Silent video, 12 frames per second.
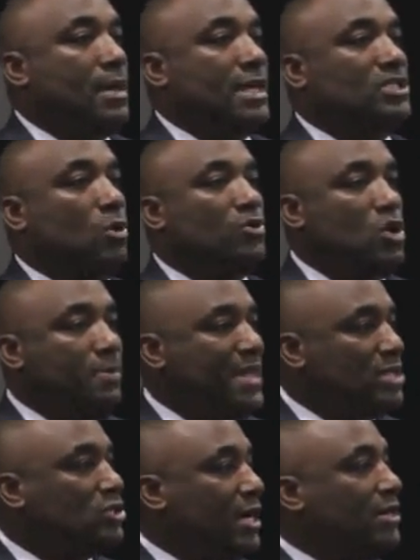And so when you
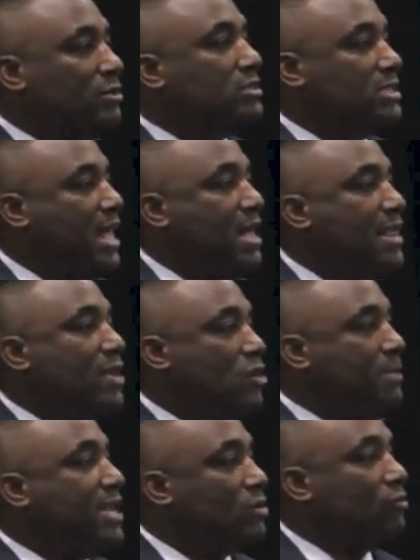begin to understand that, you
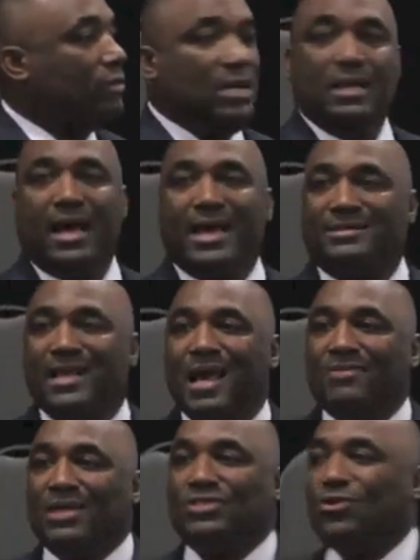begin to realize
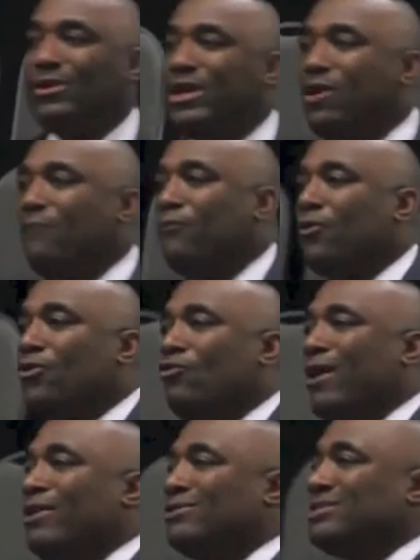that you're here for a
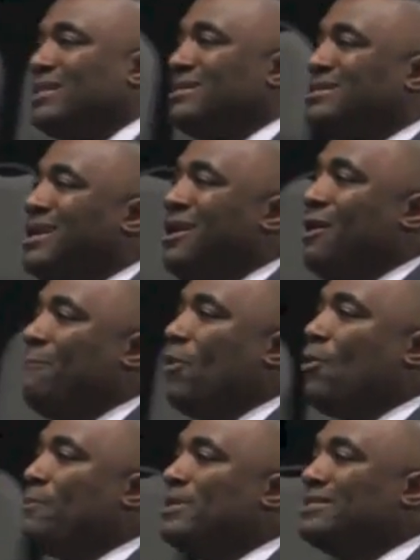greater sense of
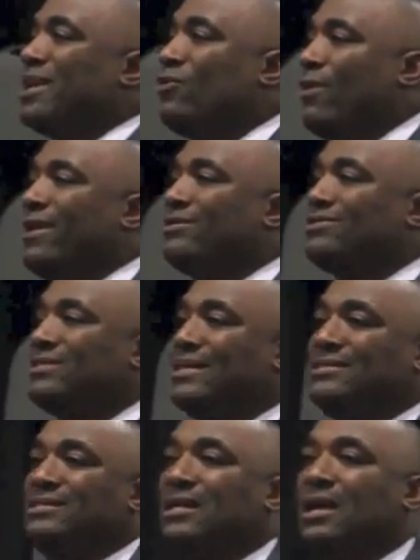purpose, a greater
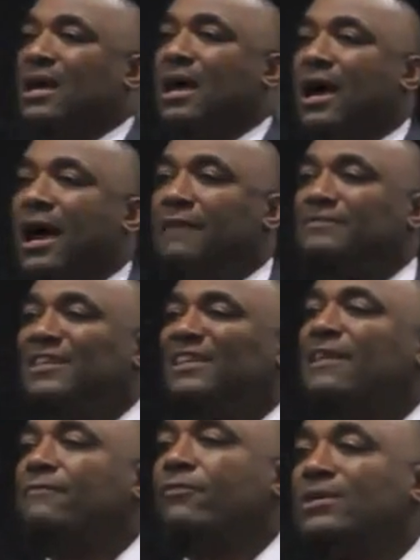sense of
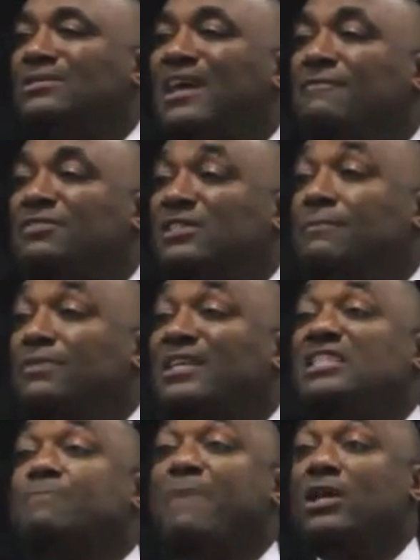deliverance of something
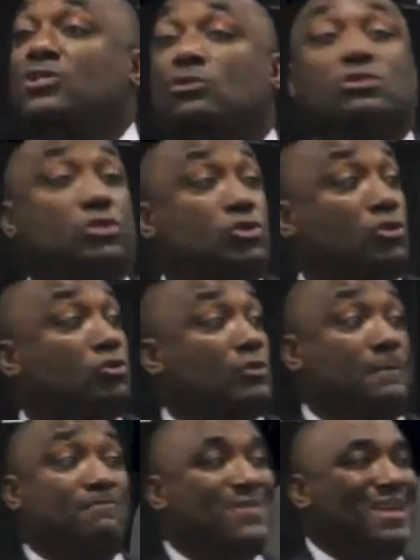special to
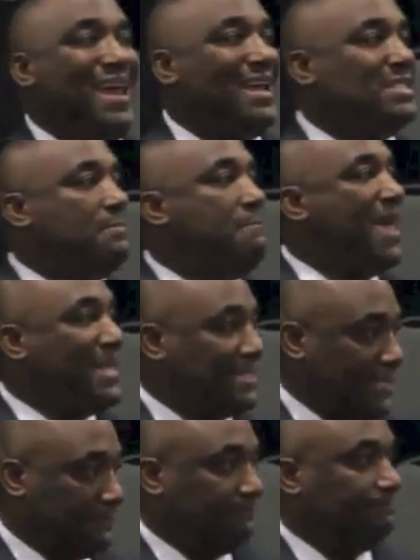children. And that is
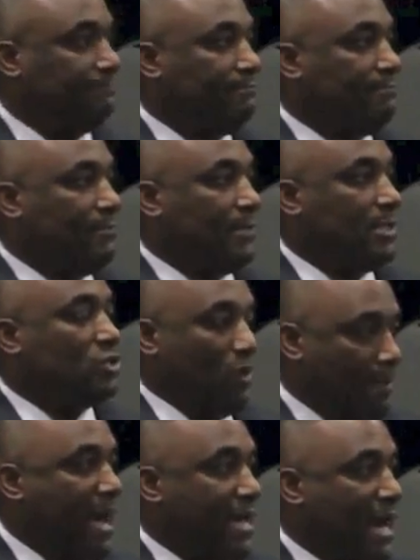amazing. So
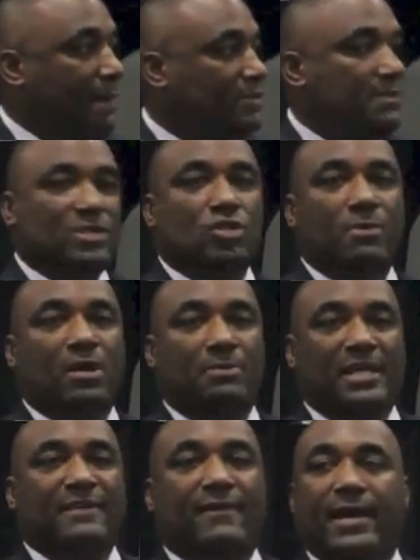am I an optimist? You better
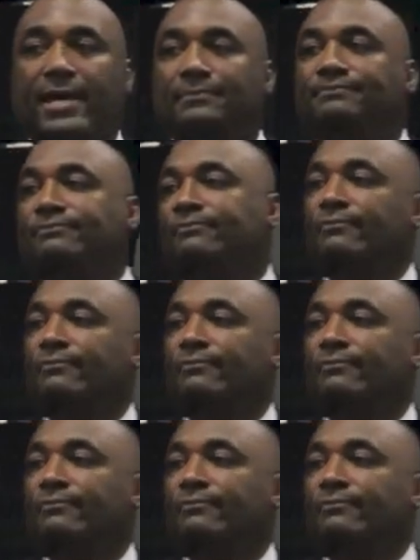believe I am.